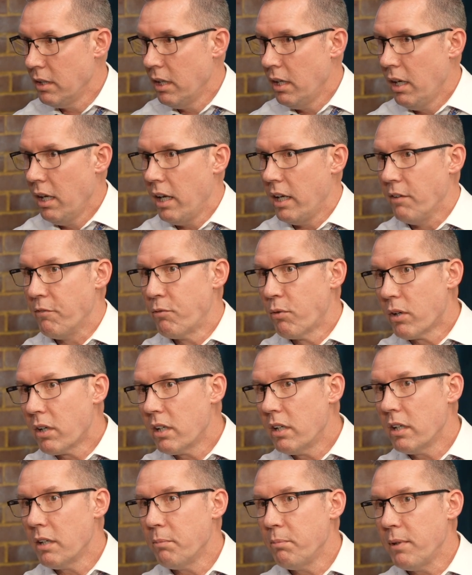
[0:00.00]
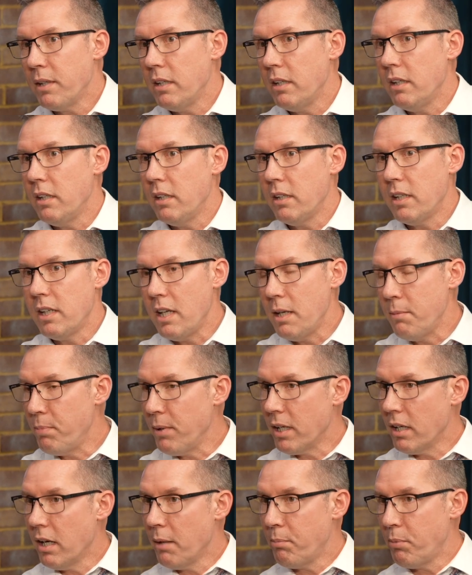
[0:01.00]
And if we're going to be
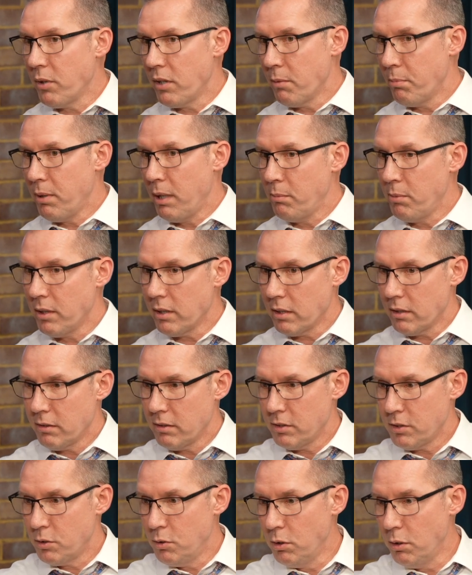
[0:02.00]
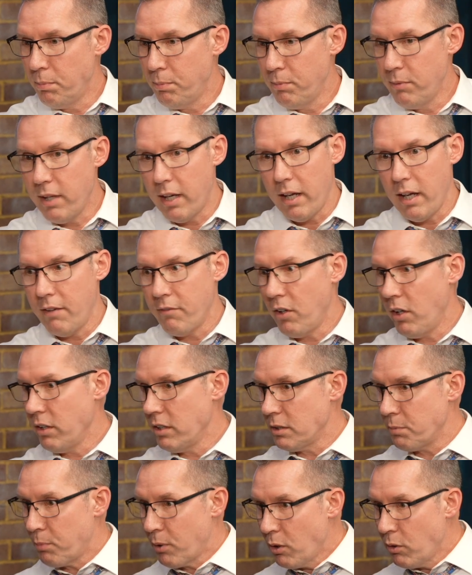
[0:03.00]
keeping up with the public school that have all
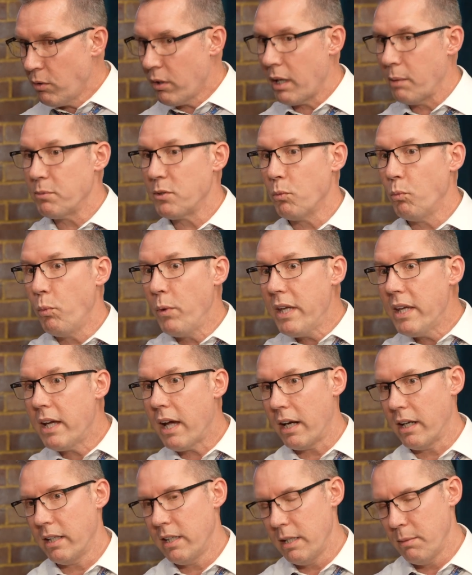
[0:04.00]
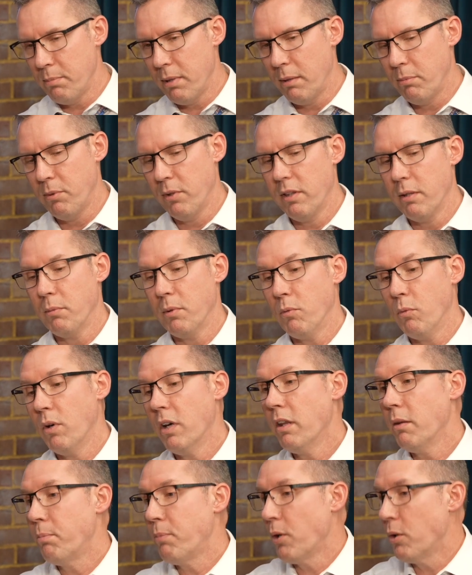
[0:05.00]
these programs, we got to keep up with them. And one
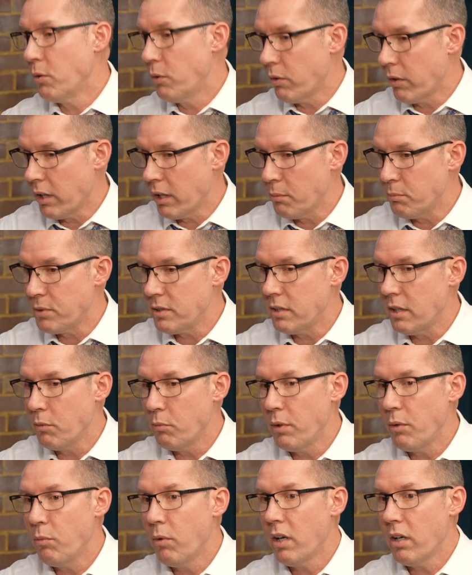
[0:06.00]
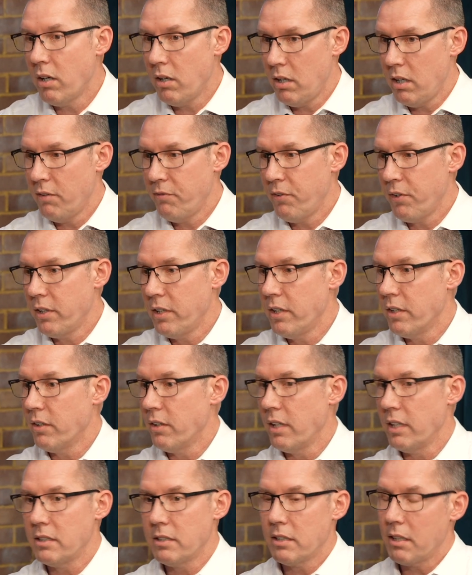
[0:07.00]
of the programs that we want to offer here
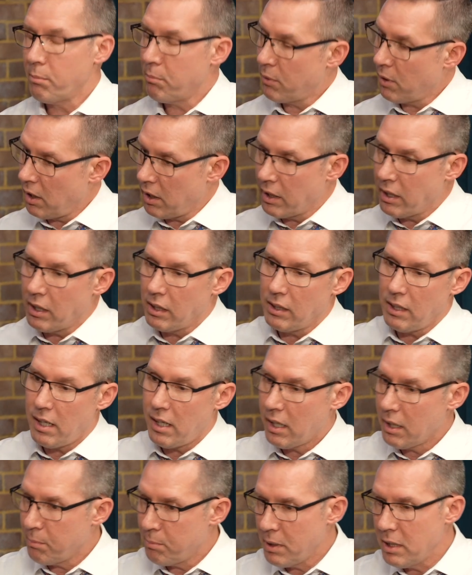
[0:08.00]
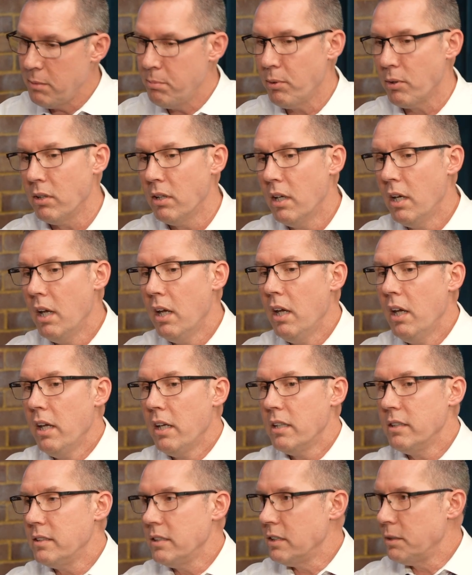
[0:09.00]
that's brought in a lot of people
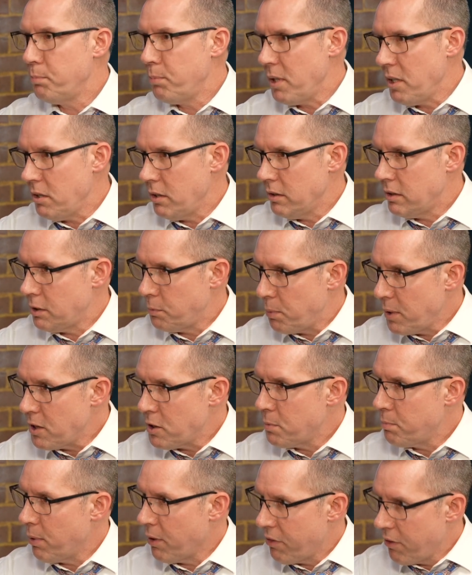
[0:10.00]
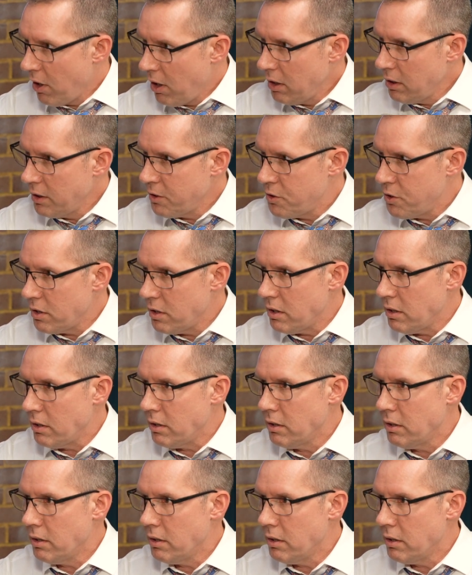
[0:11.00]
is these speech pathology